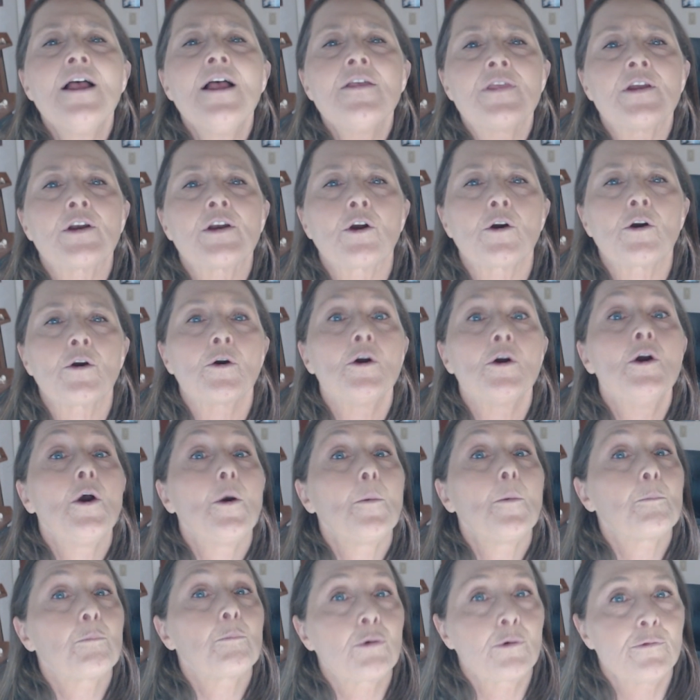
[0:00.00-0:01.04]
that are
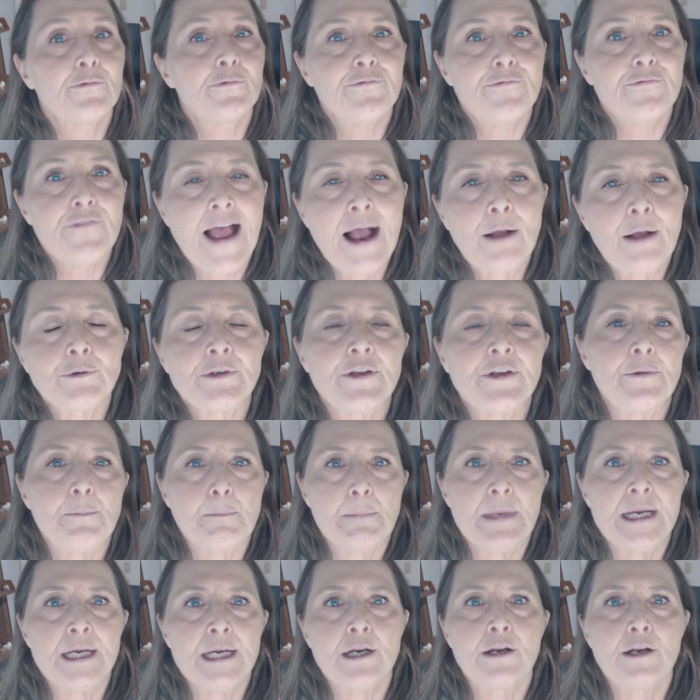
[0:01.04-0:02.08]
profound and
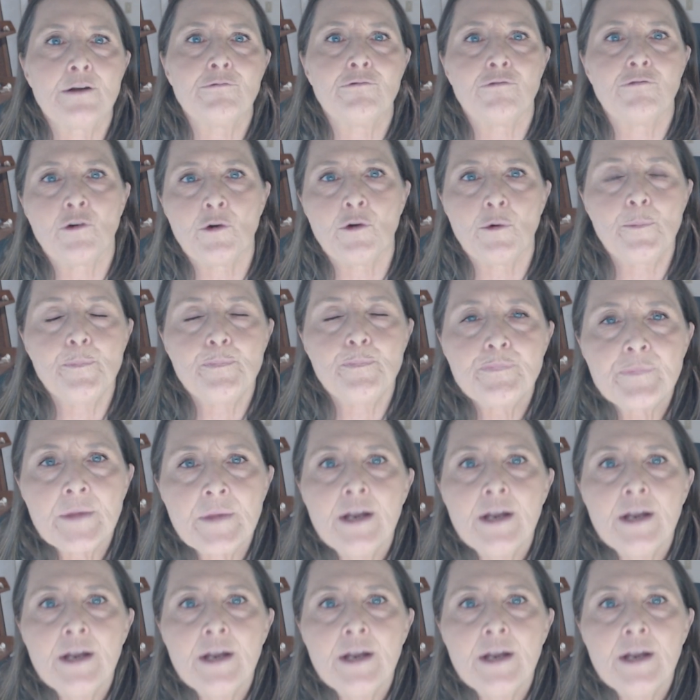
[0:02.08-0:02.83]
meaningful